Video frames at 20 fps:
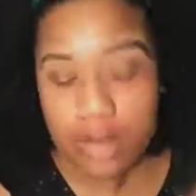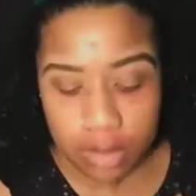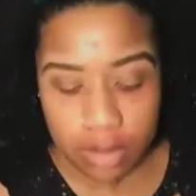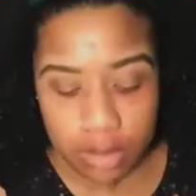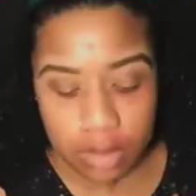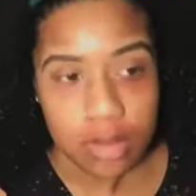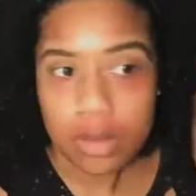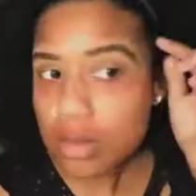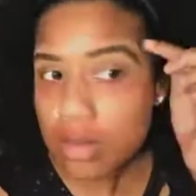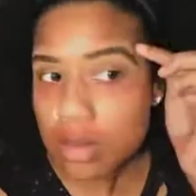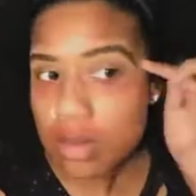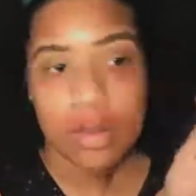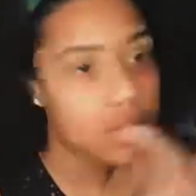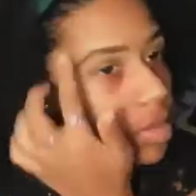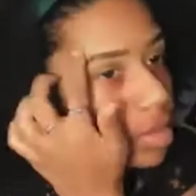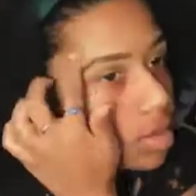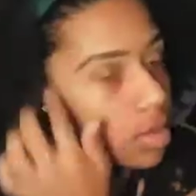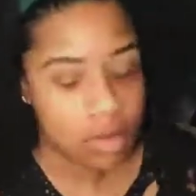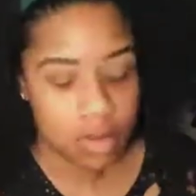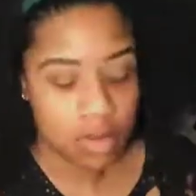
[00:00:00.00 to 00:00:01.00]
So now
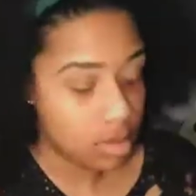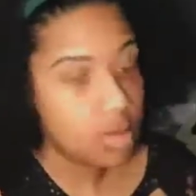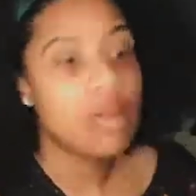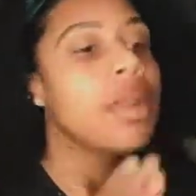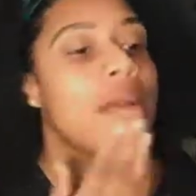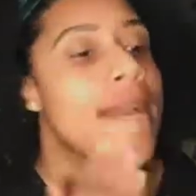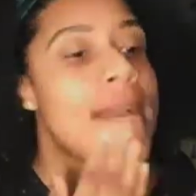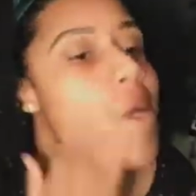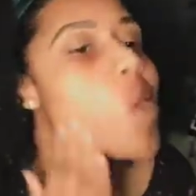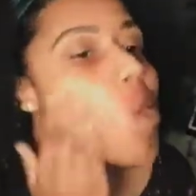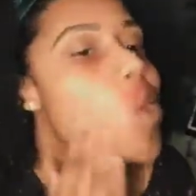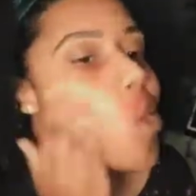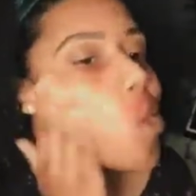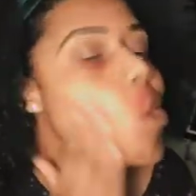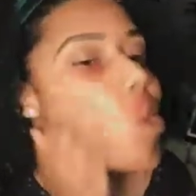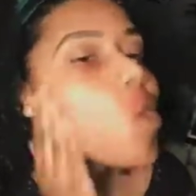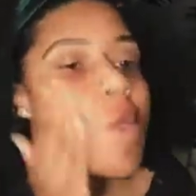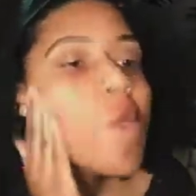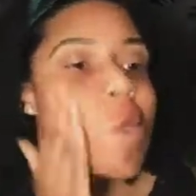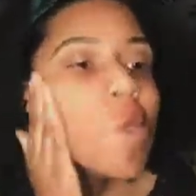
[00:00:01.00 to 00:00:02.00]
I'm putting primer
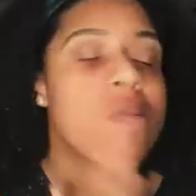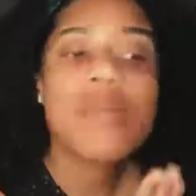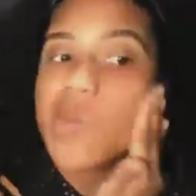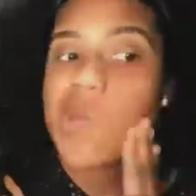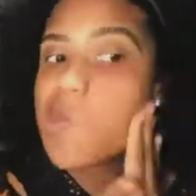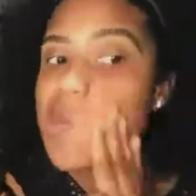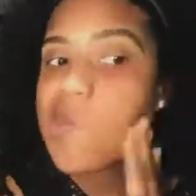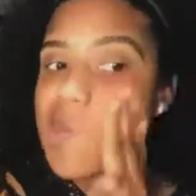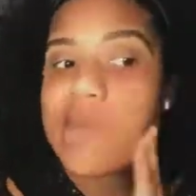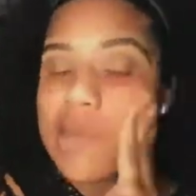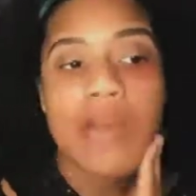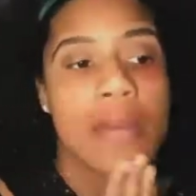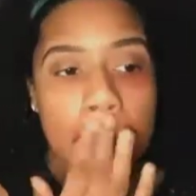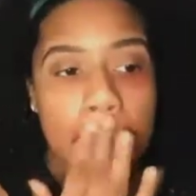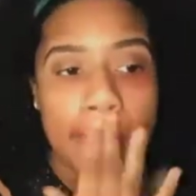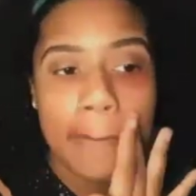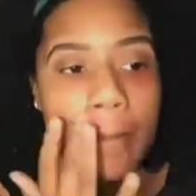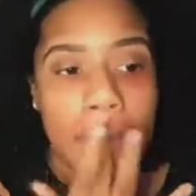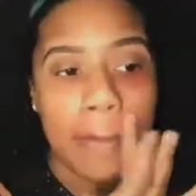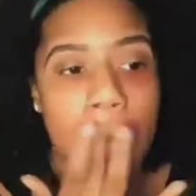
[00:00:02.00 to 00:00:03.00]
on, and I
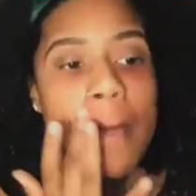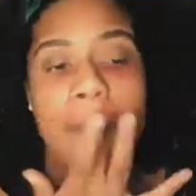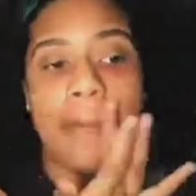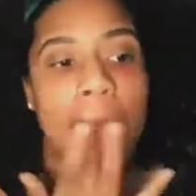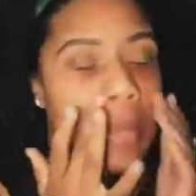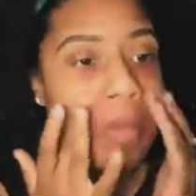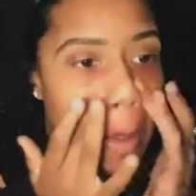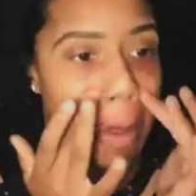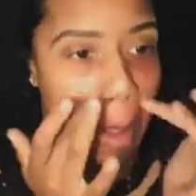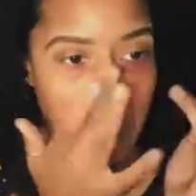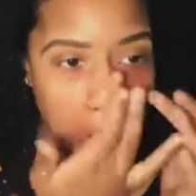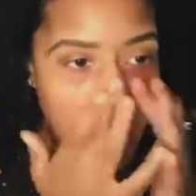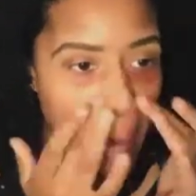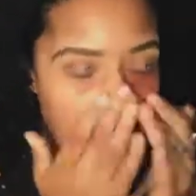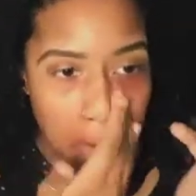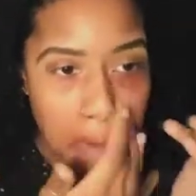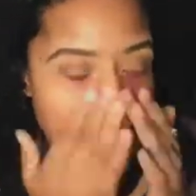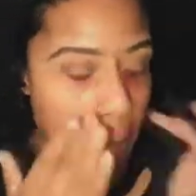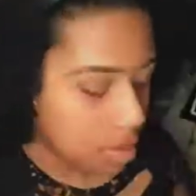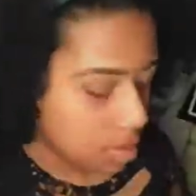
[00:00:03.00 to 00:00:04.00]
use the
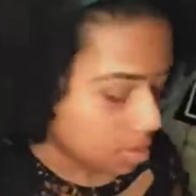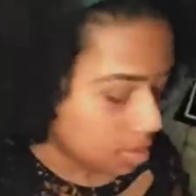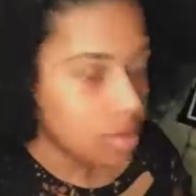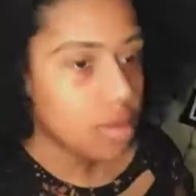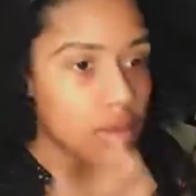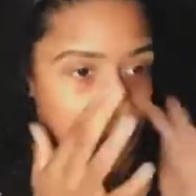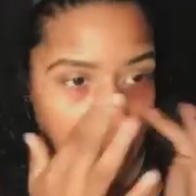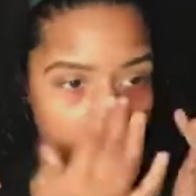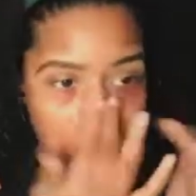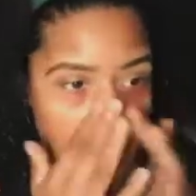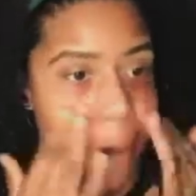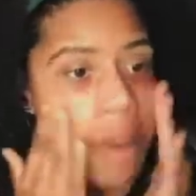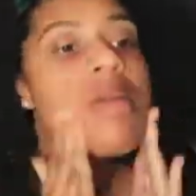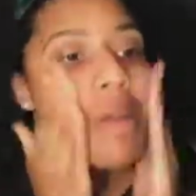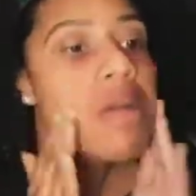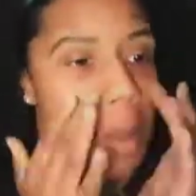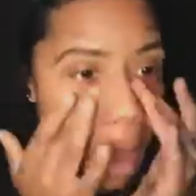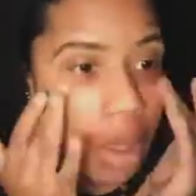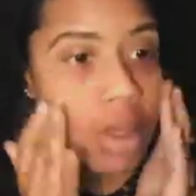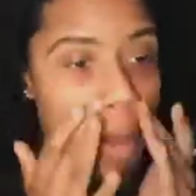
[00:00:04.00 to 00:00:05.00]
Monistat Chafing
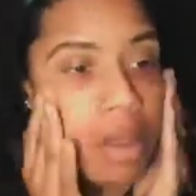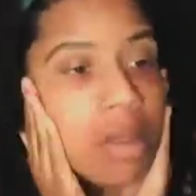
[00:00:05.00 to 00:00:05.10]
Gel.